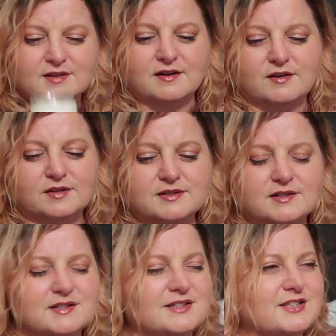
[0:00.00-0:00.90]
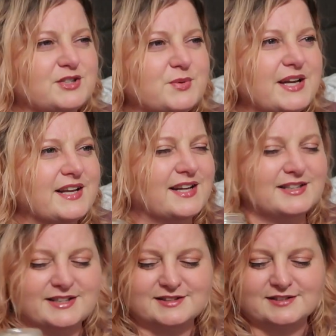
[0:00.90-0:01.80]
Oh, sweet and
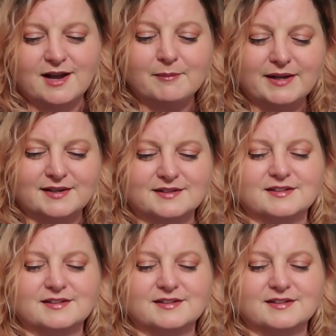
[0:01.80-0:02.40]
yummy and